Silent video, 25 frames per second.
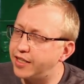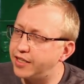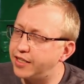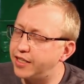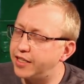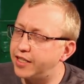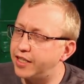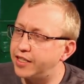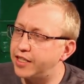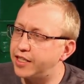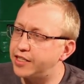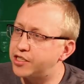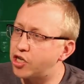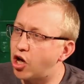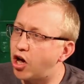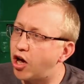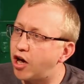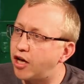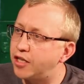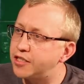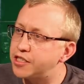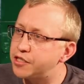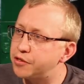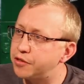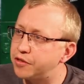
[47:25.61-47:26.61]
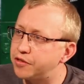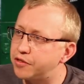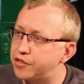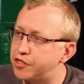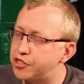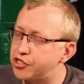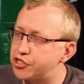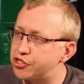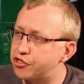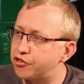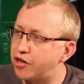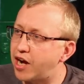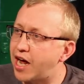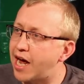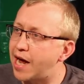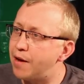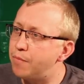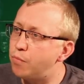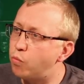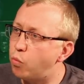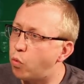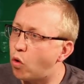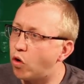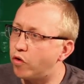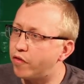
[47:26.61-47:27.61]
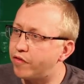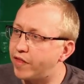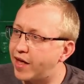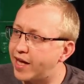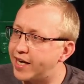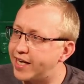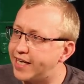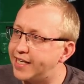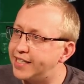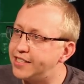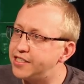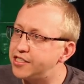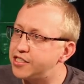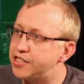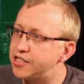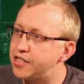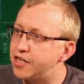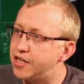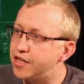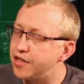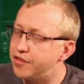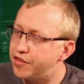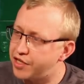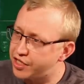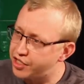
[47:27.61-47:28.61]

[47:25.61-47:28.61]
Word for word: it's hard to describe what that is yeah.